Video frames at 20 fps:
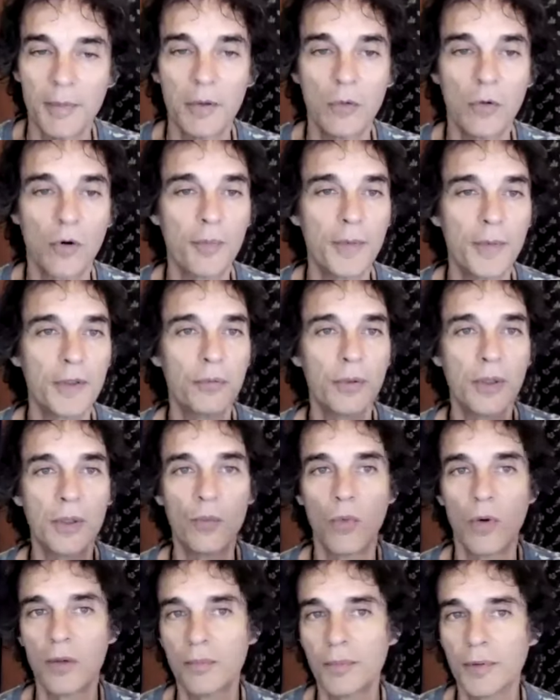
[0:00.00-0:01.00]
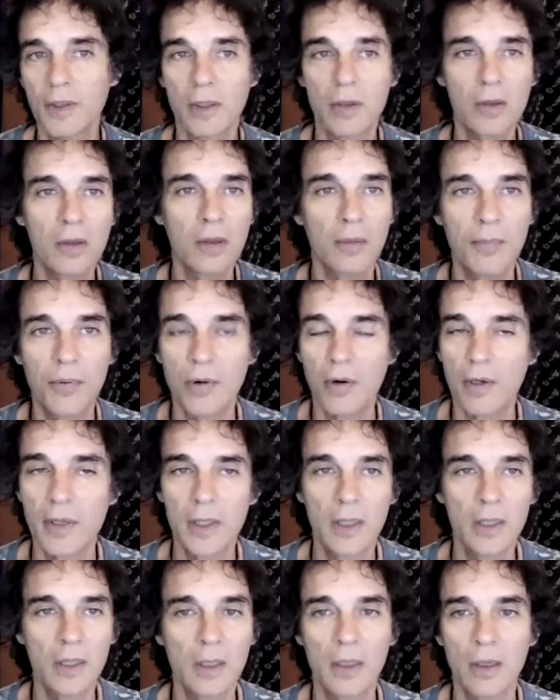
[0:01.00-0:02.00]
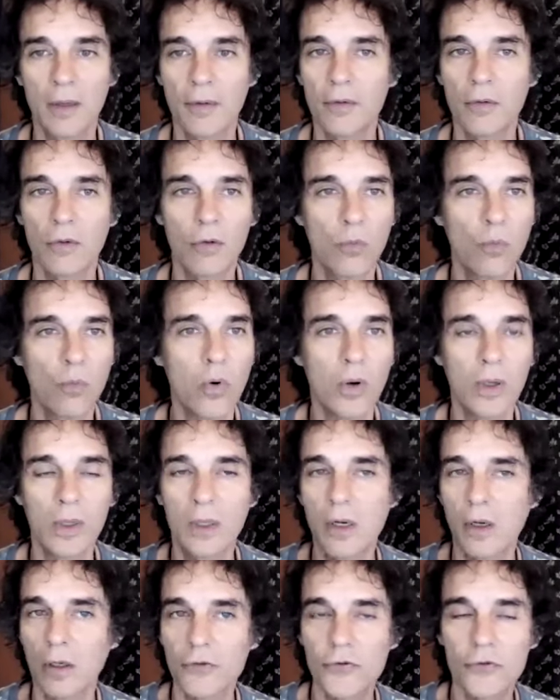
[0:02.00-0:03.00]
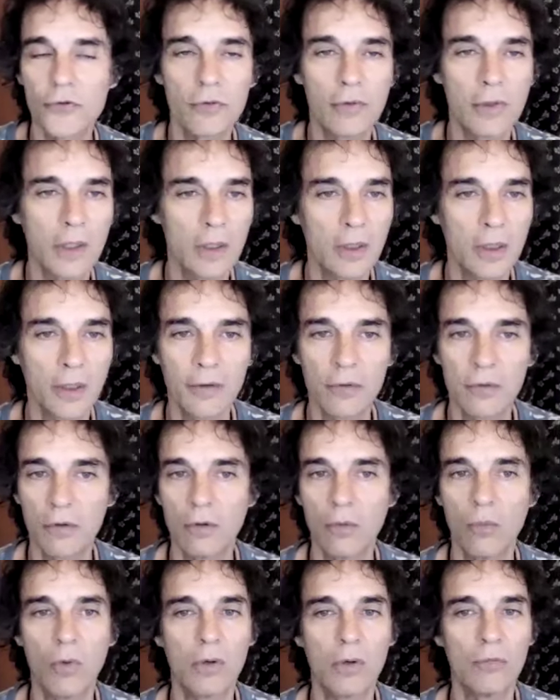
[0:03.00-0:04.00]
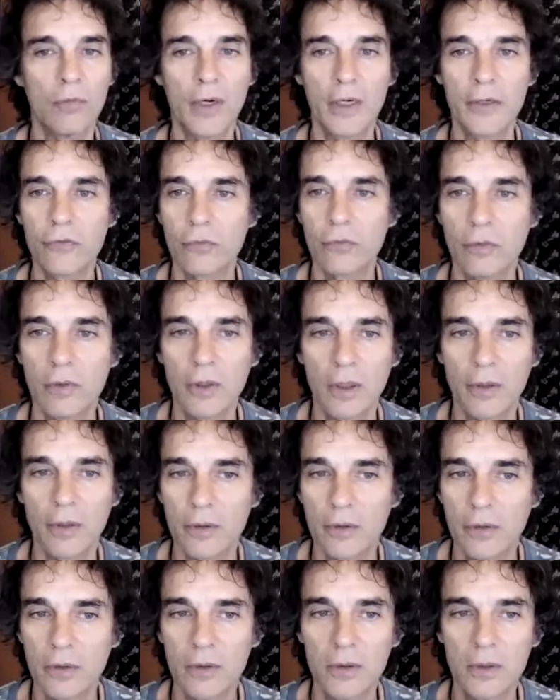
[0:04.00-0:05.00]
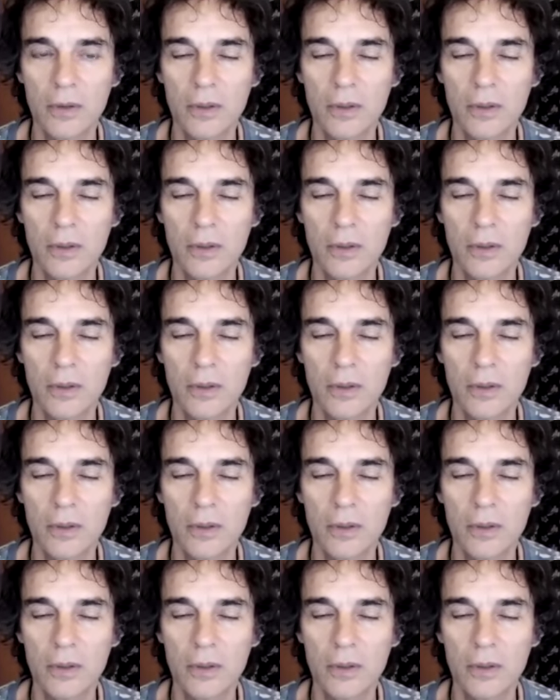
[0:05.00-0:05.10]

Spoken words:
or between one political party and another, or one culture and another, or one race or another.